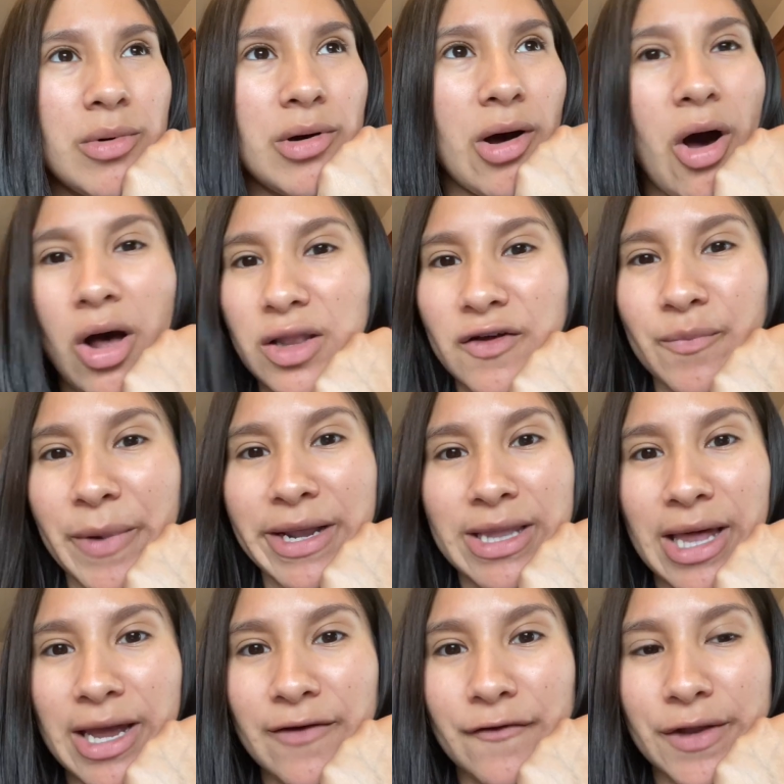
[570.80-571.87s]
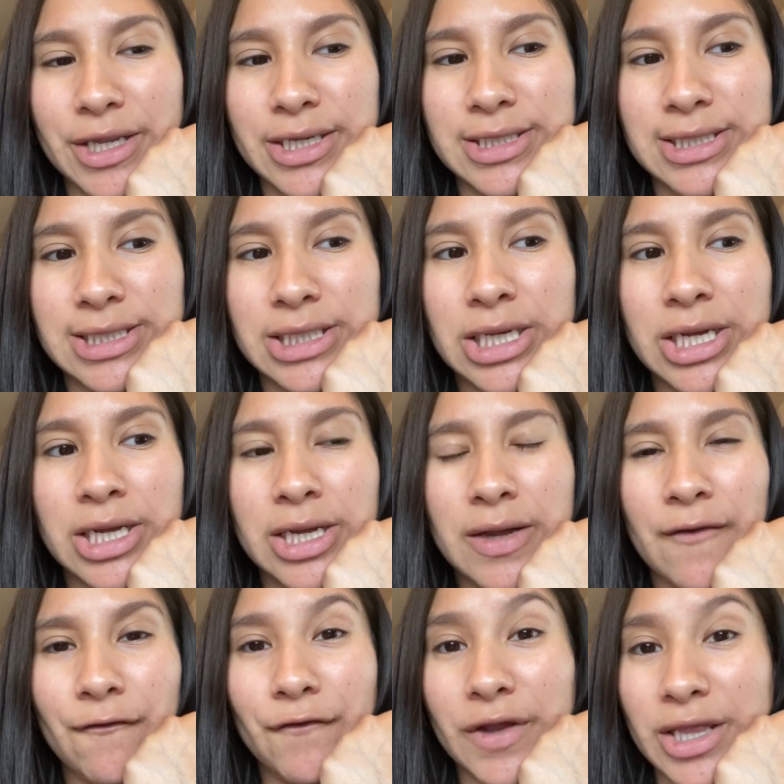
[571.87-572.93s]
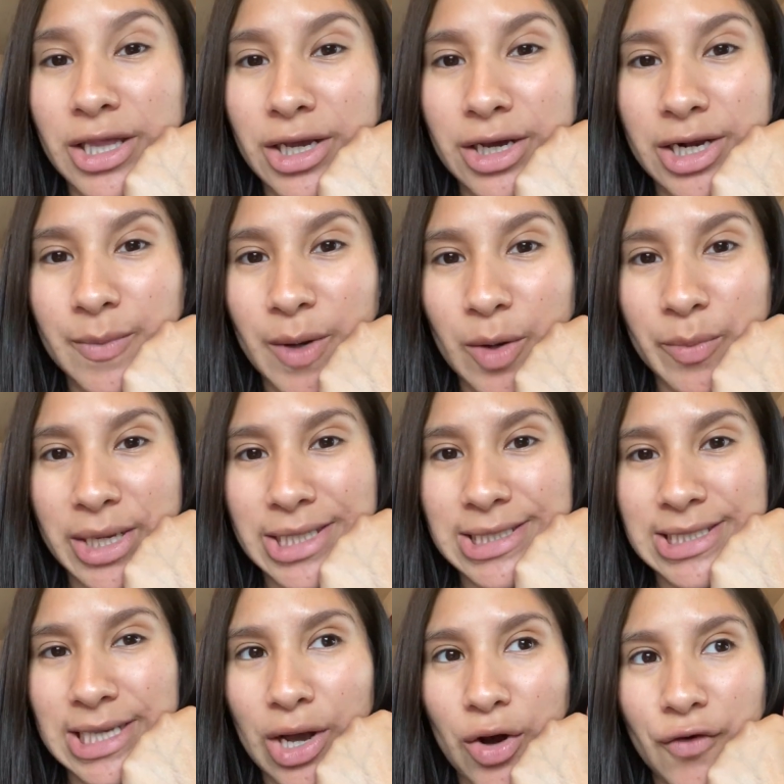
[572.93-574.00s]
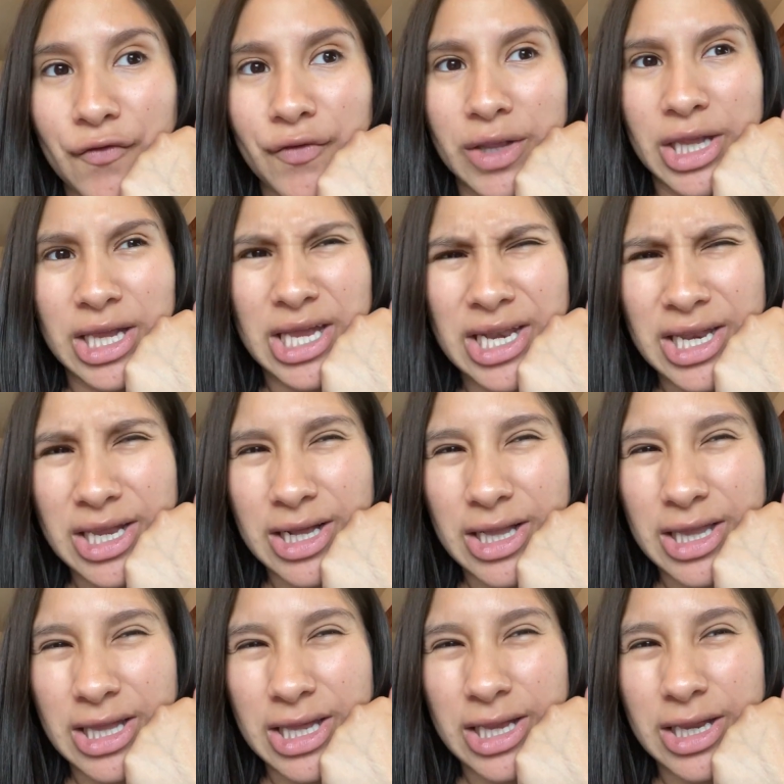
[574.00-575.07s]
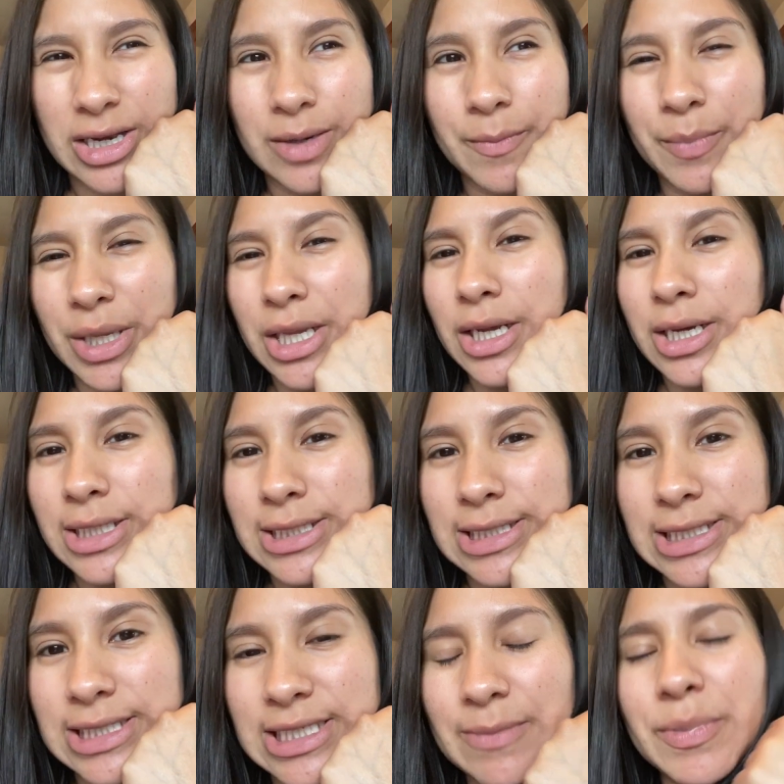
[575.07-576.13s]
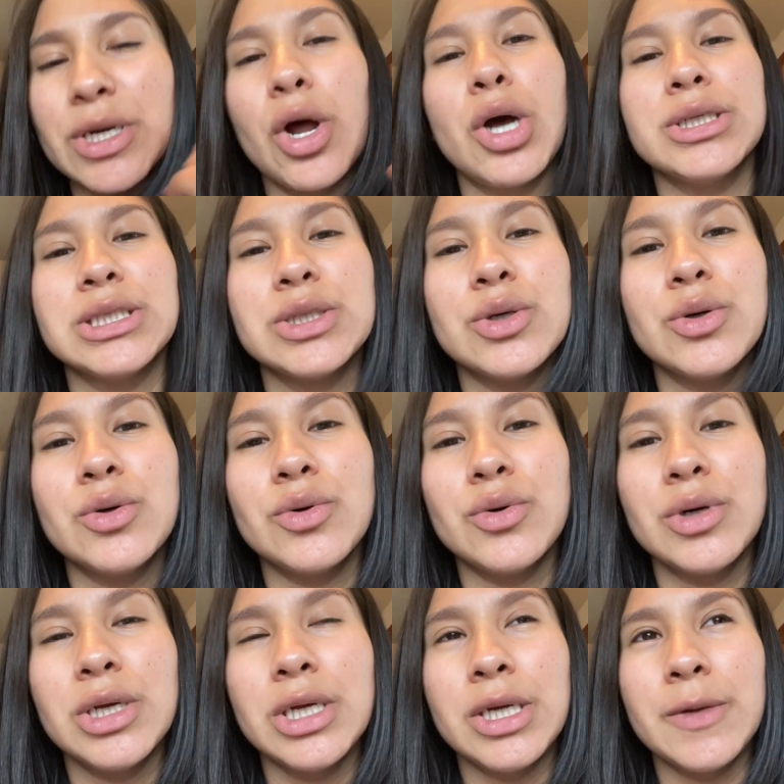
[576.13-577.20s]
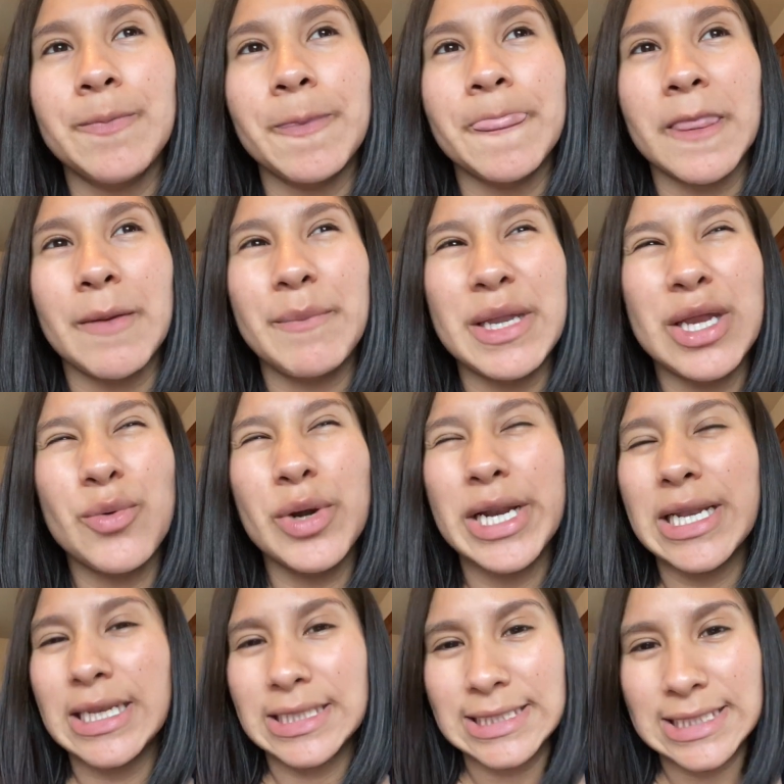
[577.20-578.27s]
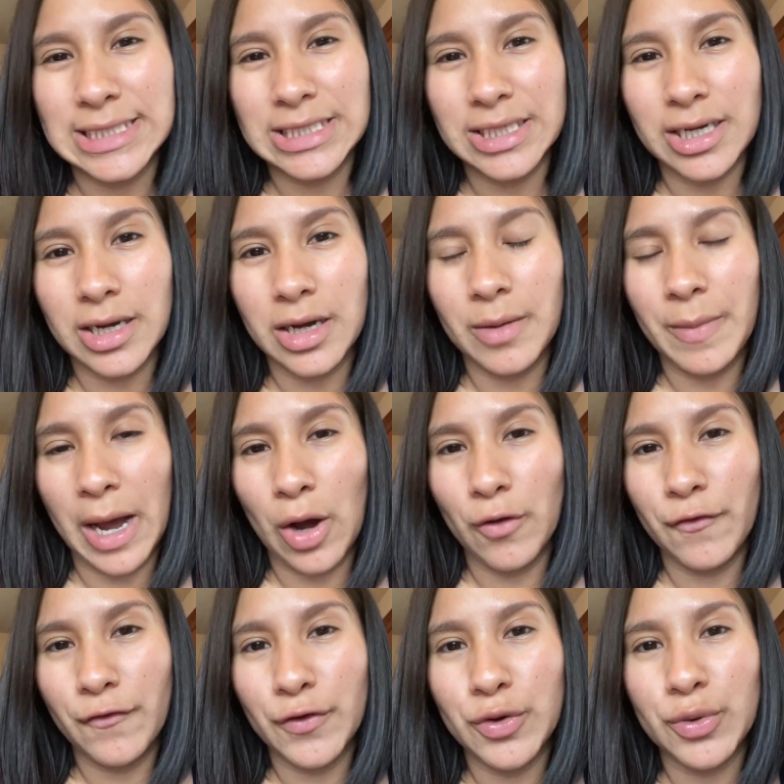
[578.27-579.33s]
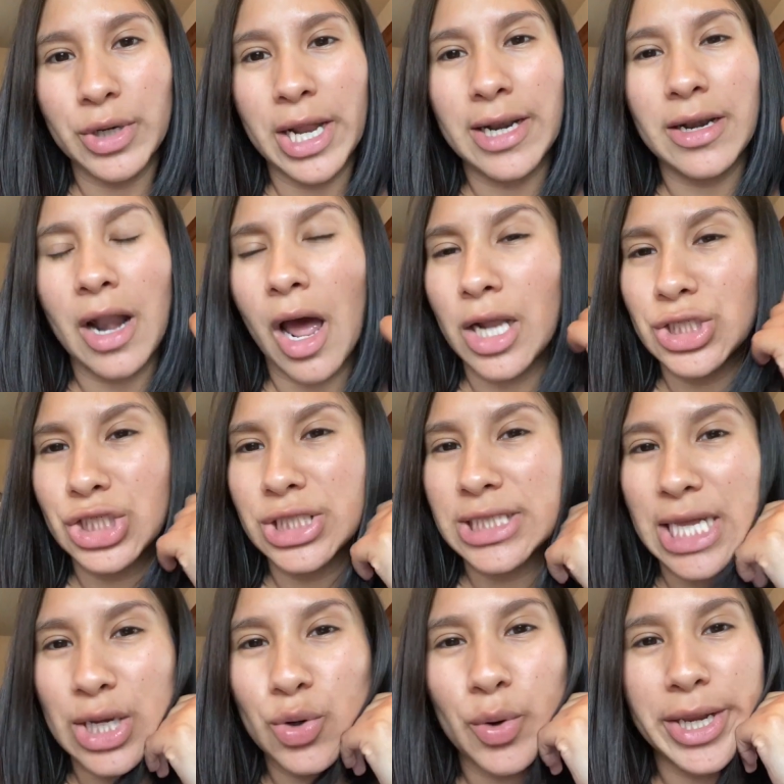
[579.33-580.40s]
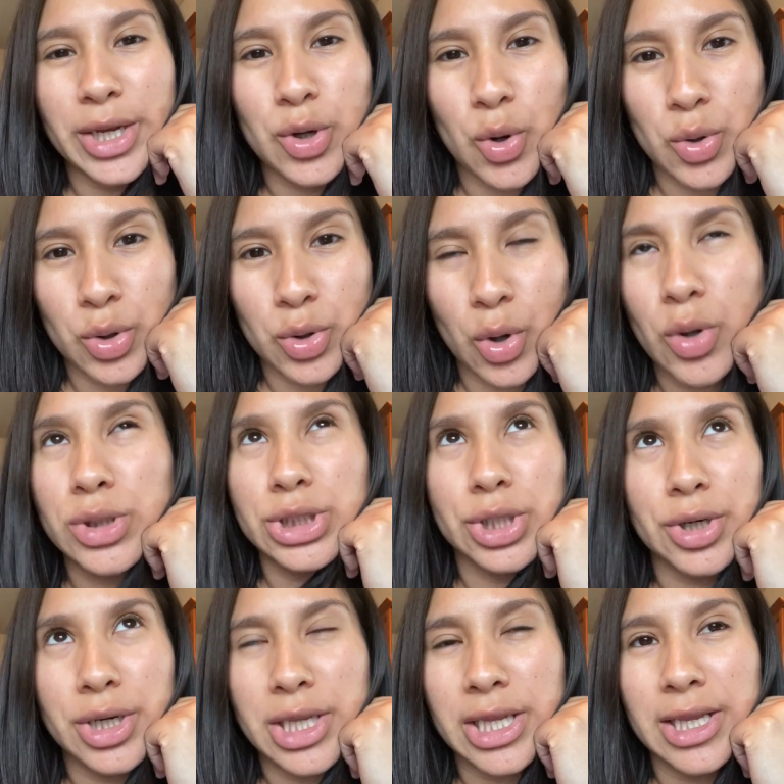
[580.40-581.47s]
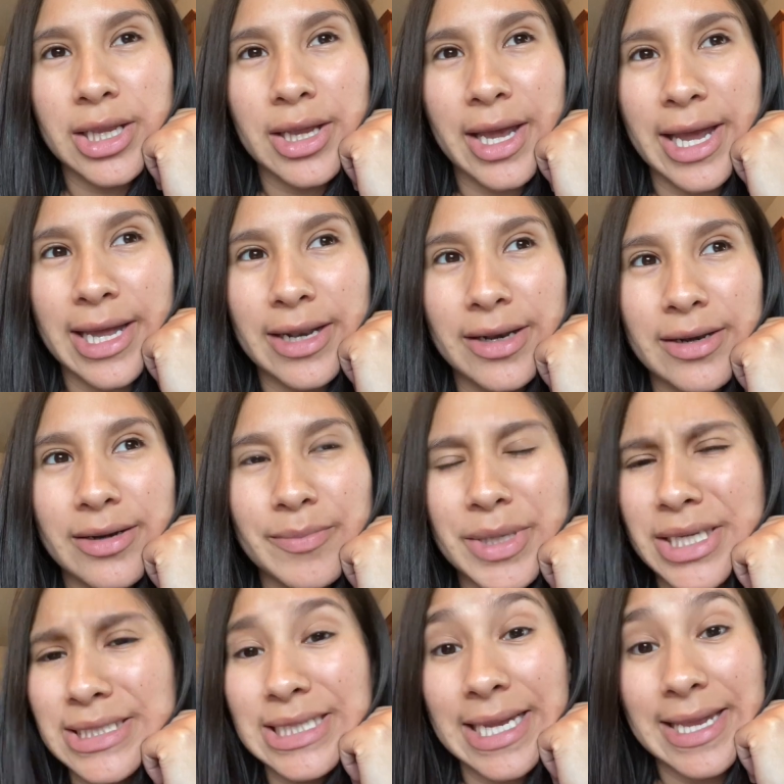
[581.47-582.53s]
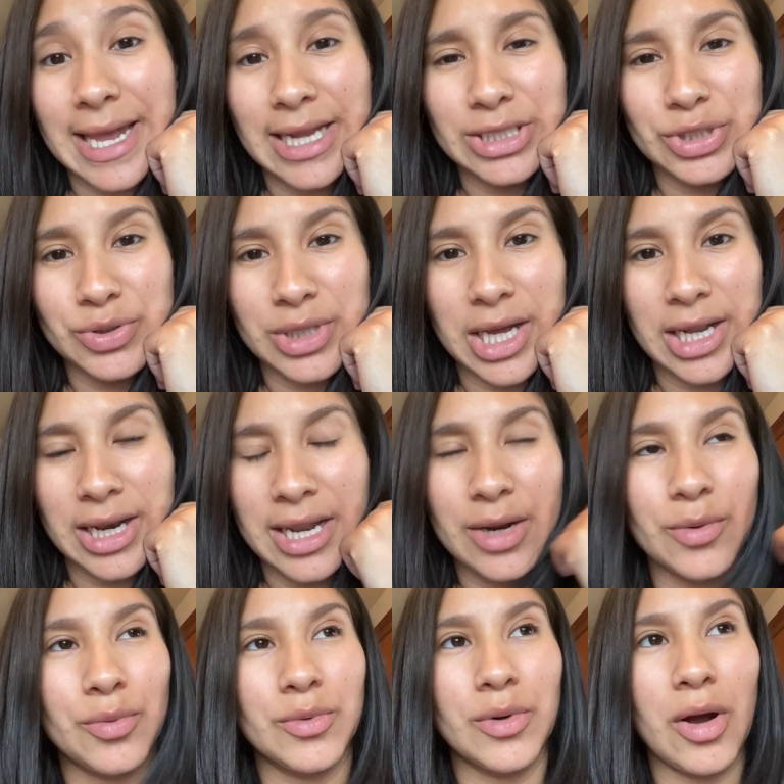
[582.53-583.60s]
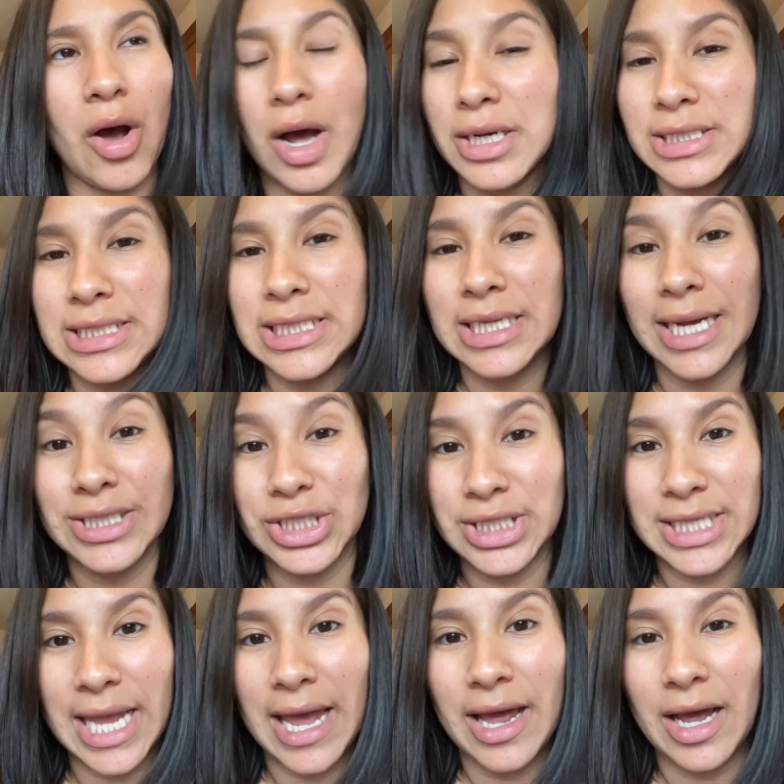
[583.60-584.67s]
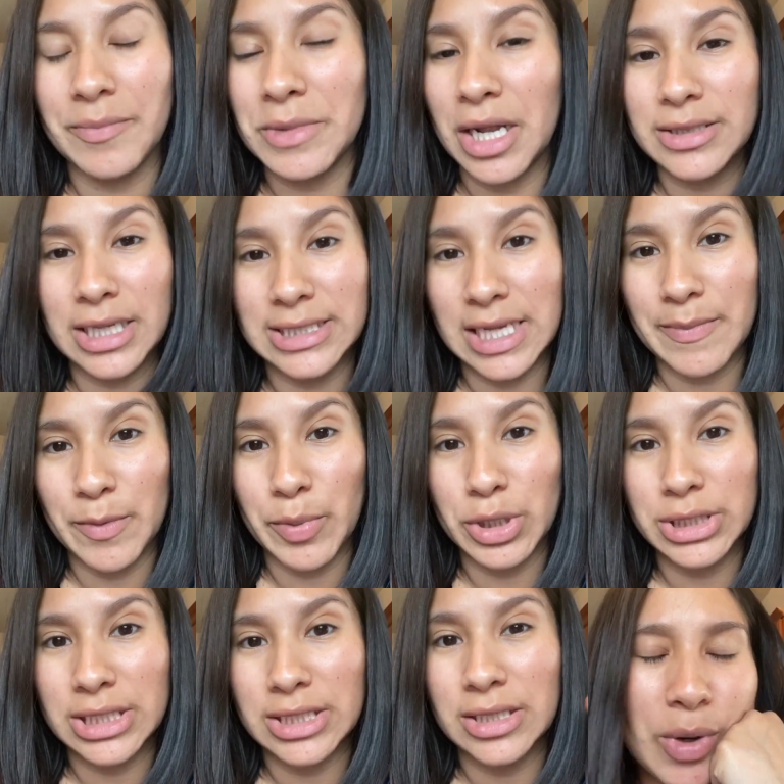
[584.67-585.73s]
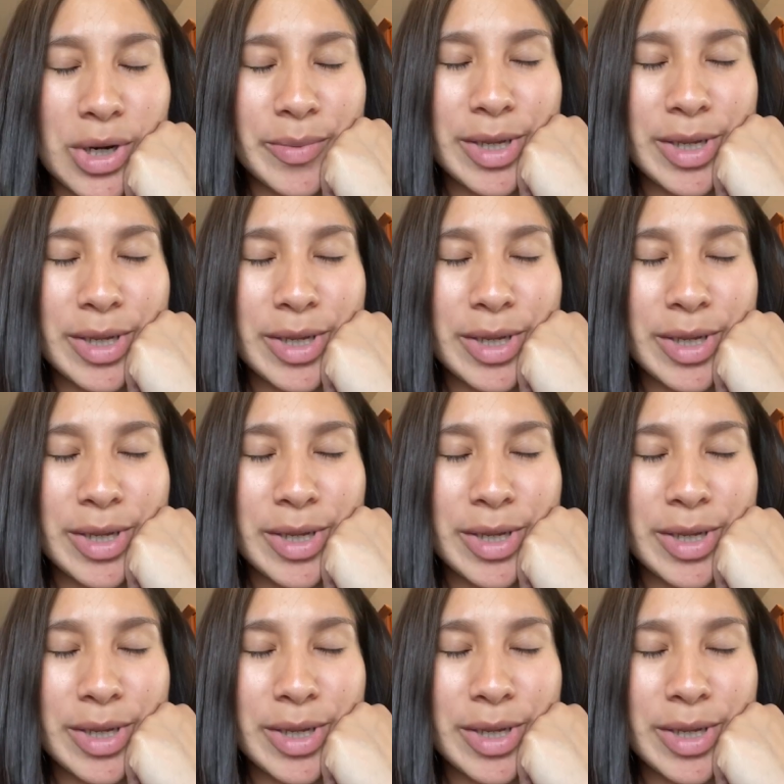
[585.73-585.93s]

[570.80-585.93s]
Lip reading: all of my life, is feeling good about myself, eating clean, being consistent, but also being realistic about food and not just like going cold turkey, and because I can't do that. Like, honestly, I just can't. I'm not that type of person.